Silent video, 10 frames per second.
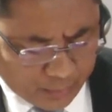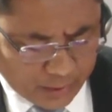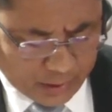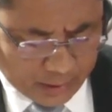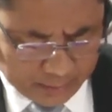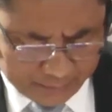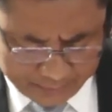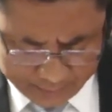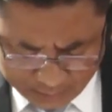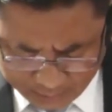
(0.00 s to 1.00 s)
B,
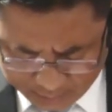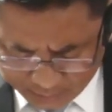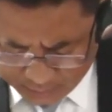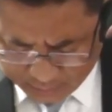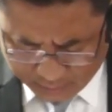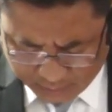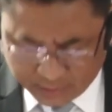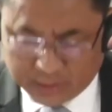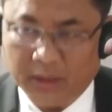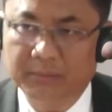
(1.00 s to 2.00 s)

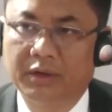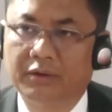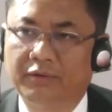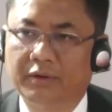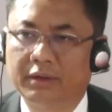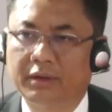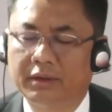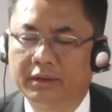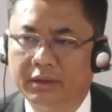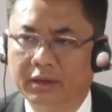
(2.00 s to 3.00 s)
it can be inferred
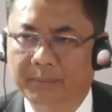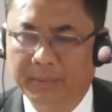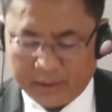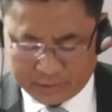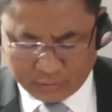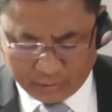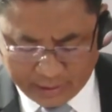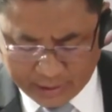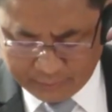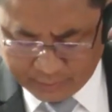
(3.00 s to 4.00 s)
that the government has gone
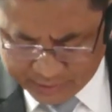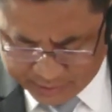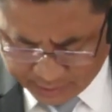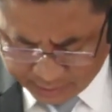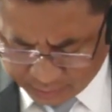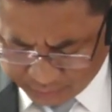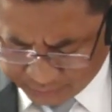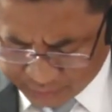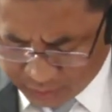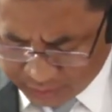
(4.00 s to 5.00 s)
ahead with the second round
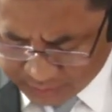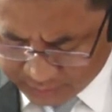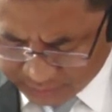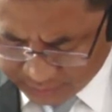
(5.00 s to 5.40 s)
of talks